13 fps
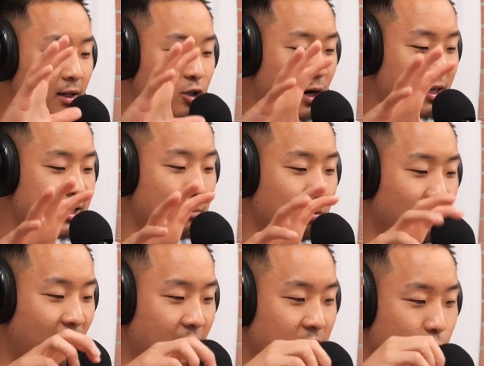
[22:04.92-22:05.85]
eh, trying to
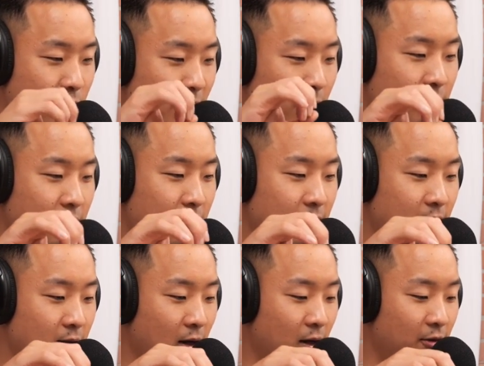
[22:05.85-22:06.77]
simplify this without
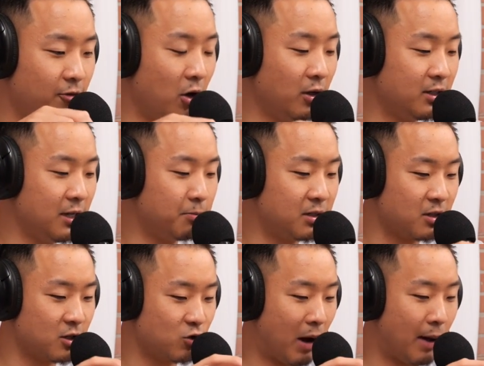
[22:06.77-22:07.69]
uh, falling deep
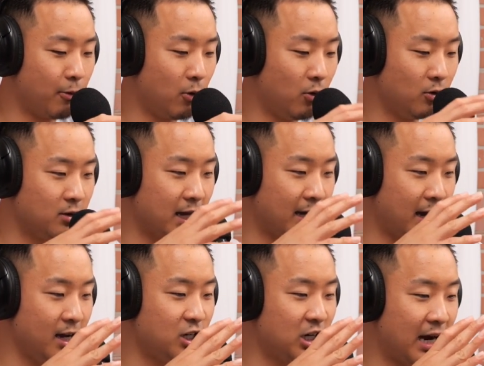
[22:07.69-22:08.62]
into this rabbit hole is like
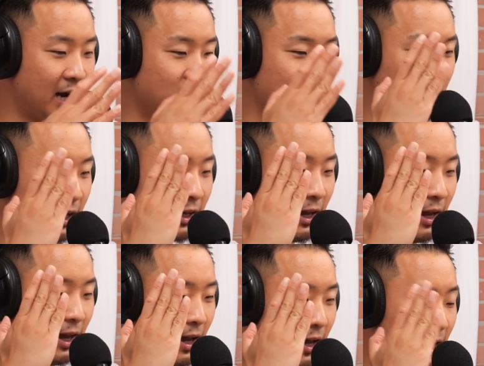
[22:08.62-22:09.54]
Asian guys are like
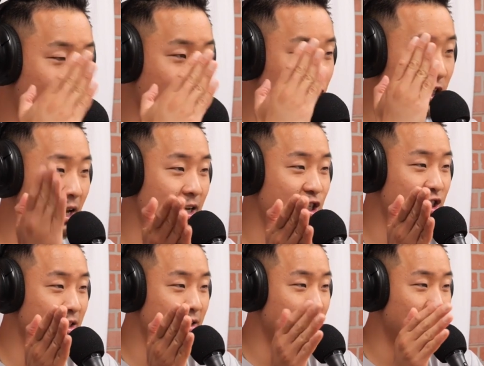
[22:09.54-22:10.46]
Asian
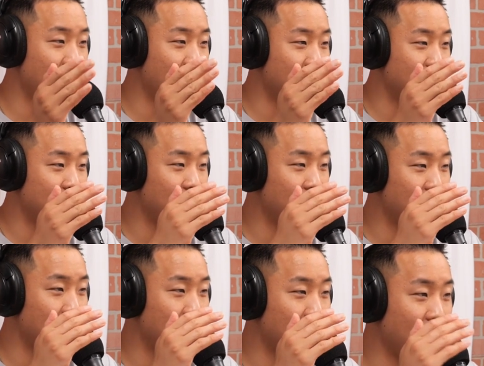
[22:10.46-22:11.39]
Asian, and
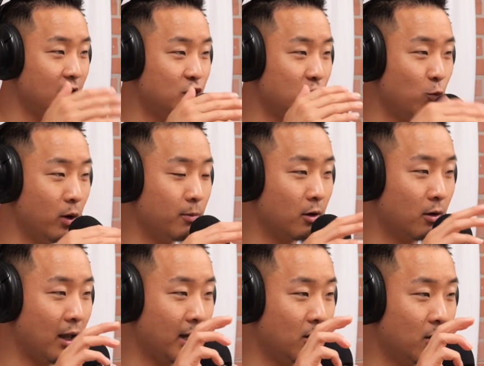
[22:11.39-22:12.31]
then Asian women
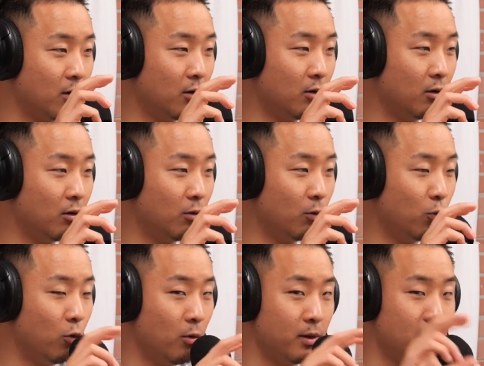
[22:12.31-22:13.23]
are like
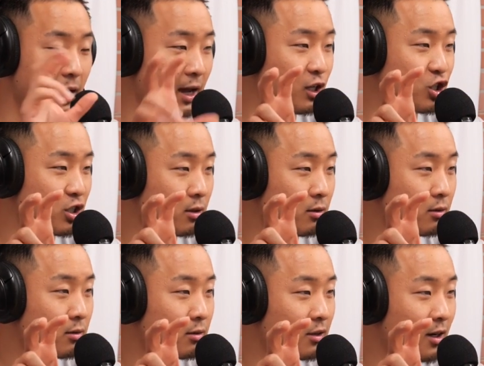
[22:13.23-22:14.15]
woman Asian,
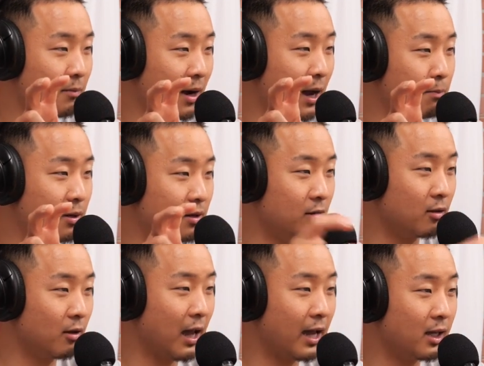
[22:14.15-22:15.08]
in my opinion.
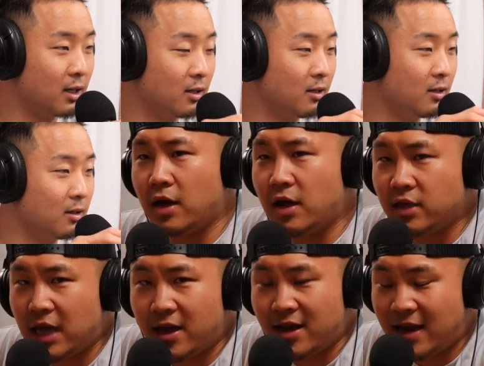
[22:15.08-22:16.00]
They're like,
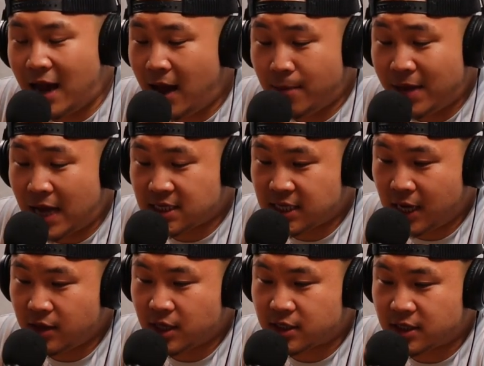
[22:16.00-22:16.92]
and and I'm not
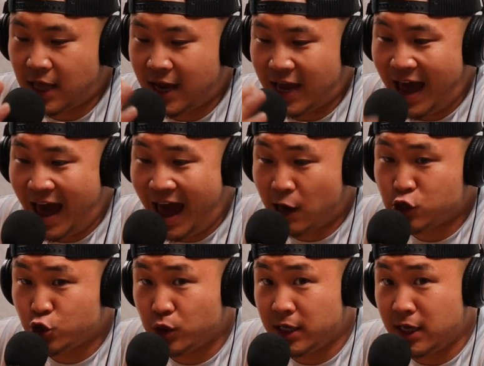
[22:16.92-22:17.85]
saying this like
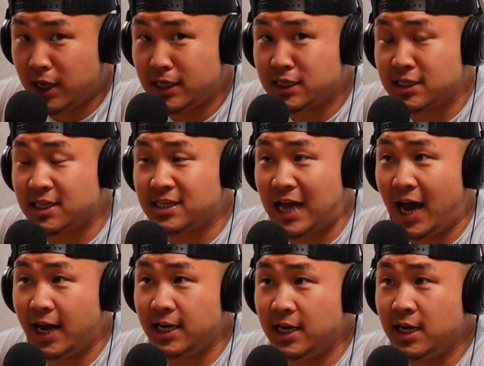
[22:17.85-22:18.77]
actually in
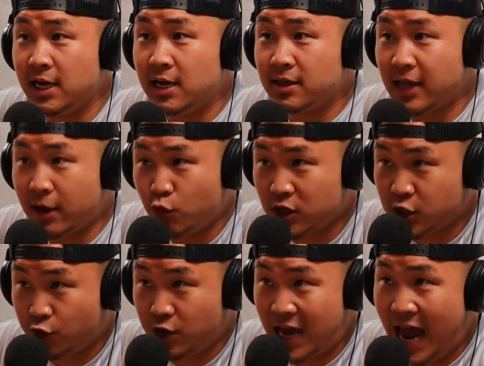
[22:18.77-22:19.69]
society. Like, just
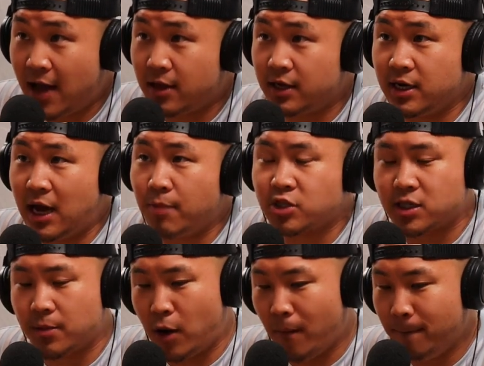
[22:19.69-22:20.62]
what's the reality? I'm just talking